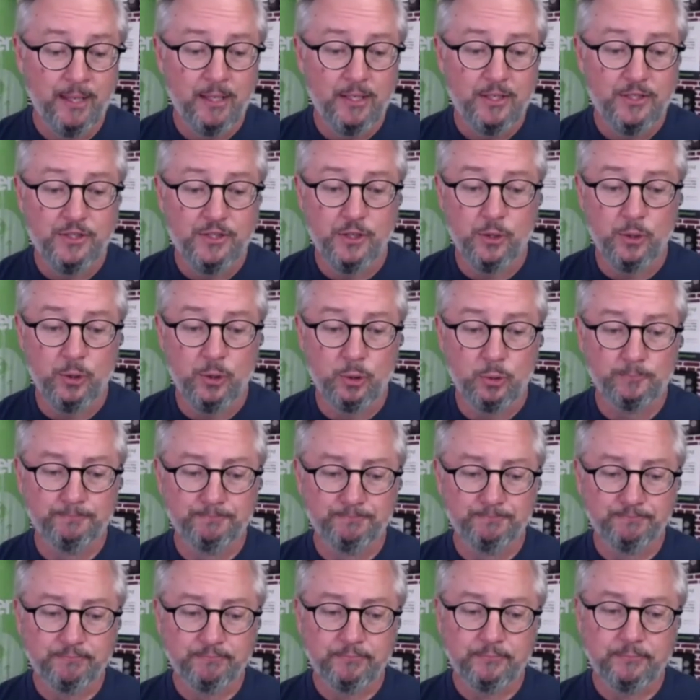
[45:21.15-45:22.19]
So
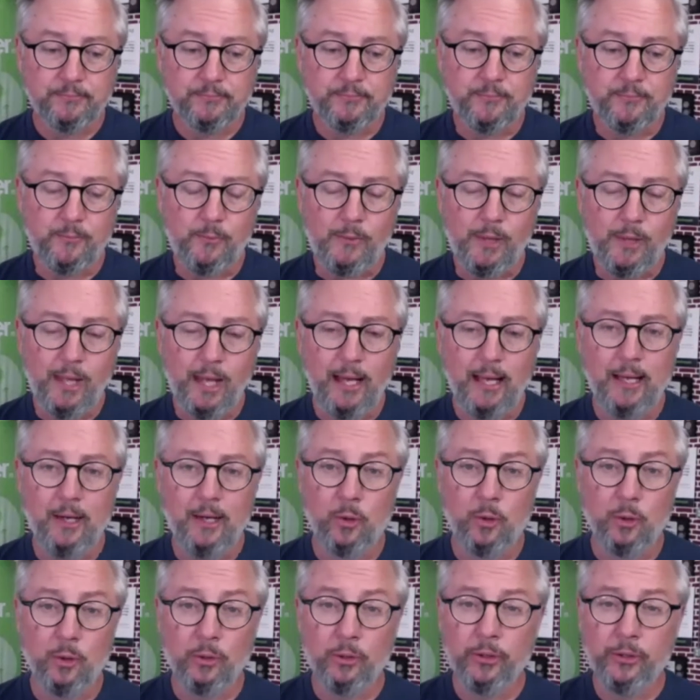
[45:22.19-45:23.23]
uh,
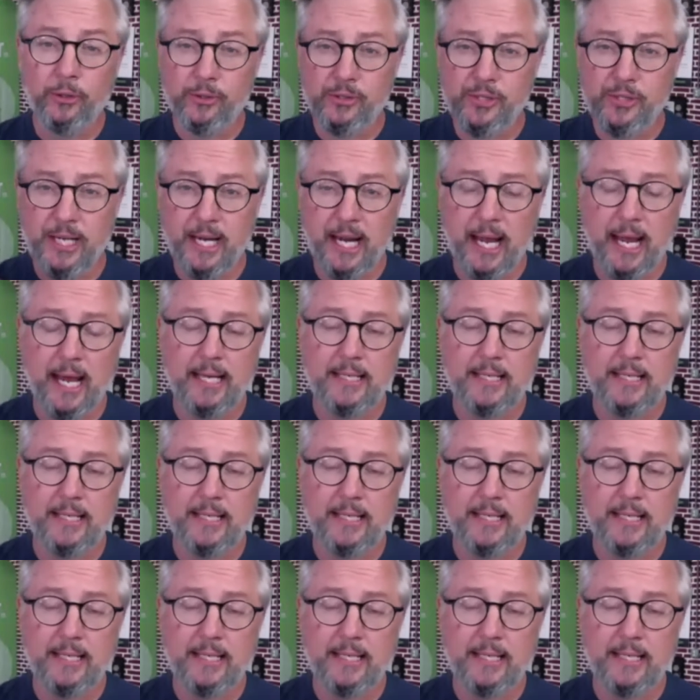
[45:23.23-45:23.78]
earlier today,